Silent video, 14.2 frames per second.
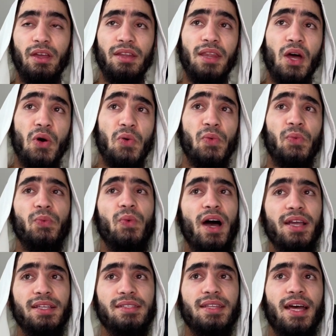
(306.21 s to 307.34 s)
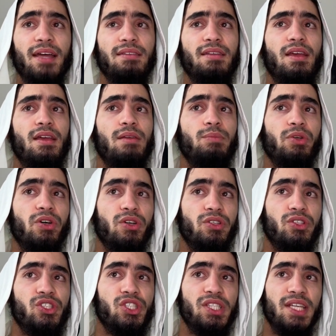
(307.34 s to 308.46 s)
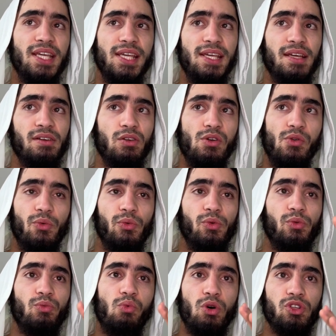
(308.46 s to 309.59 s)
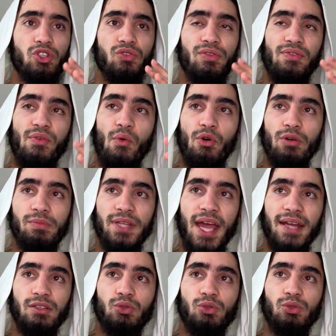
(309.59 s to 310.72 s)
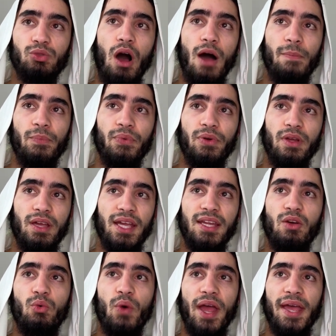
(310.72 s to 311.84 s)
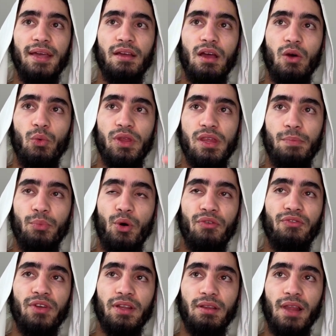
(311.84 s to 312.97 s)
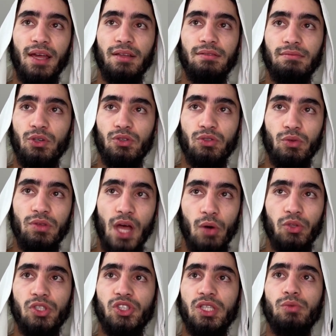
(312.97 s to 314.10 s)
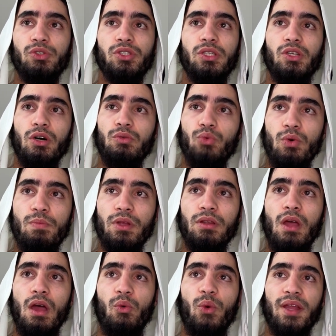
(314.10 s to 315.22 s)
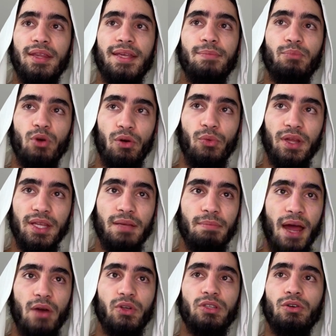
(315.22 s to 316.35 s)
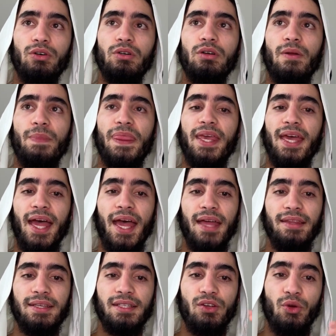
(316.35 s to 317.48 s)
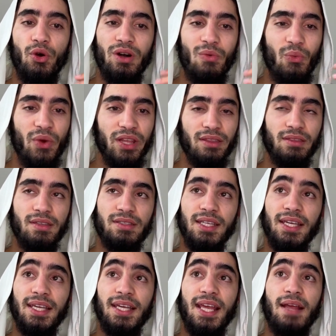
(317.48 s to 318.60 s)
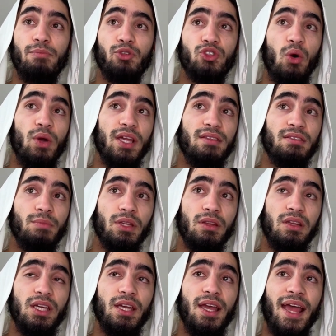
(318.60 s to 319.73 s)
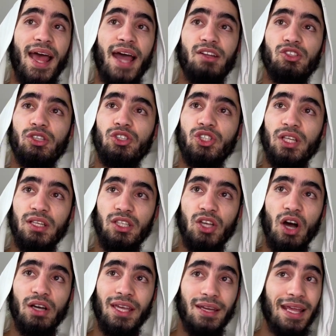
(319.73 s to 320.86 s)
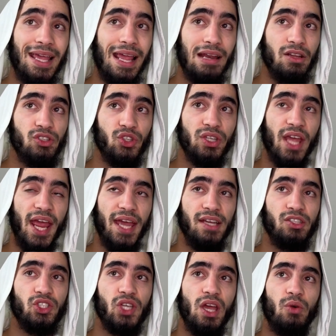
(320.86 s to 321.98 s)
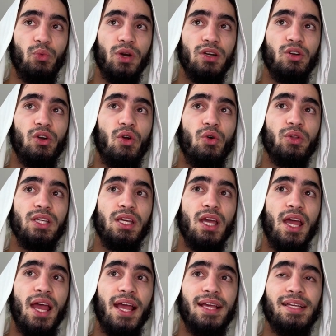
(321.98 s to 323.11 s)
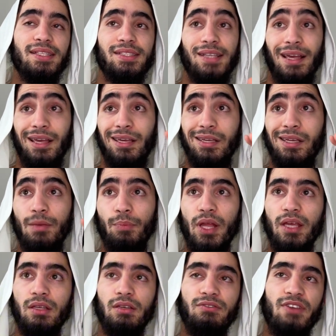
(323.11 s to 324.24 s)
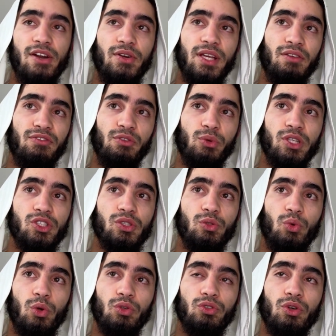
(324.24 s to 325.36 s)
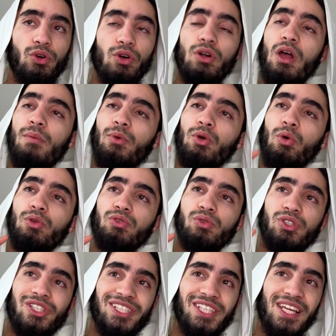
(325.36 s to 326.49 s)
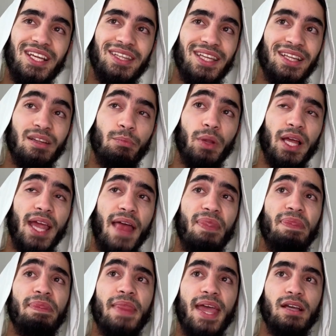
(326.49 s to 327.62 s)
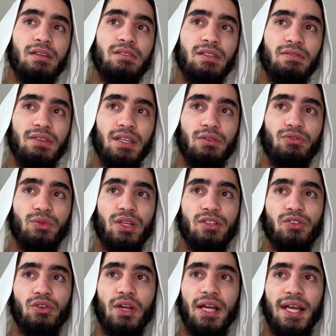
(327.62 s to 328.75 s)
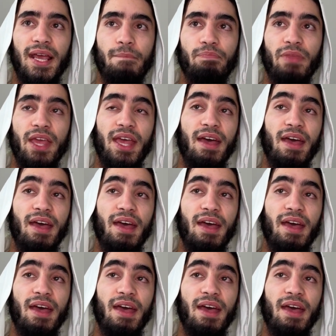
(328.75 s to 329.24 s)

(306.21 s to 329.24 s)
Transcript: Now, why is that? Because she was formed and grew up in a way with the Prophet. Like, there is no doubt that she was a young woman when he married her, and her witnessing him so intimately at such a young and innocent age, where not only is he playing a very influential role on her, but also she didn't play a negative influence on him.